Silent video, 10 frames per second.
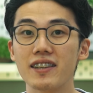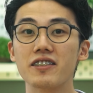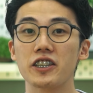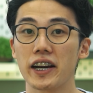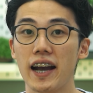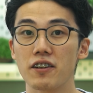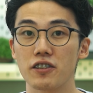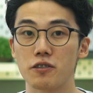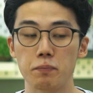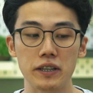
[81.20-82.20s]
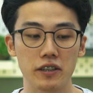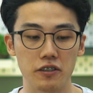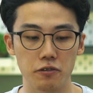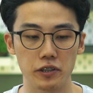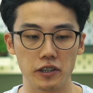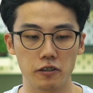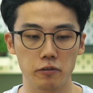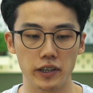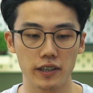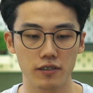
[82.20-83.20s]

let's check out the speakers real quick.